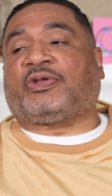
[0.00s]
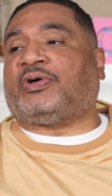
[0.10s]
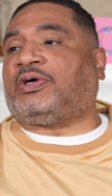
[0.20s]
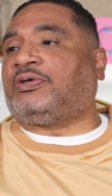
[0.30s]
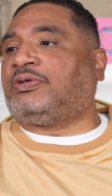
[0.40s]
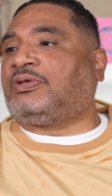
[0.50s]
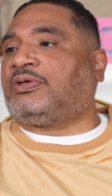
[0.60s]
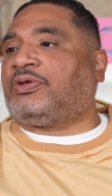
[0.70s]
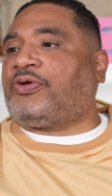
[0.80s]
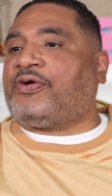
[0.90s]
Well,
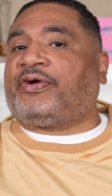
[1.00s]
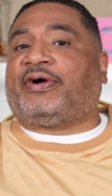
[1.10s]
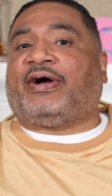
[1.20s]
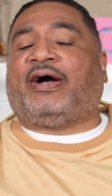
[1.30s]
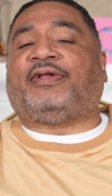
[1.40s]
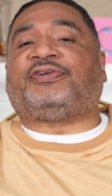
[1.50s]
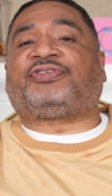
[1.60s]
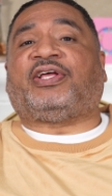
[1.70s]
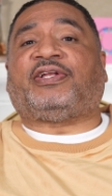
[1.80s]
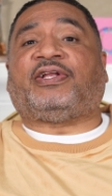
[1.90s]
I
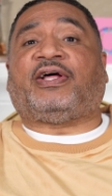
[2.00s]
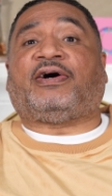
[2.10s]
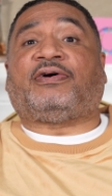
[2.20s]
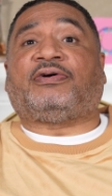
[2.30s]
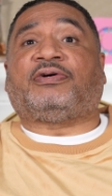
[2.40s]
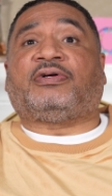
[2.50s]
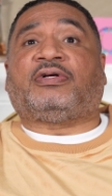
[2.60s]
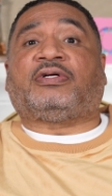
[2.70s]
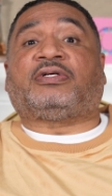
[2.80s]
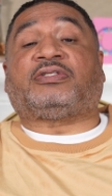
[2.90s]
understand it now,
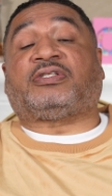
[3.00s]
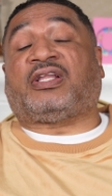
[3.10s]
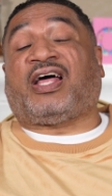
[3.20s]
because a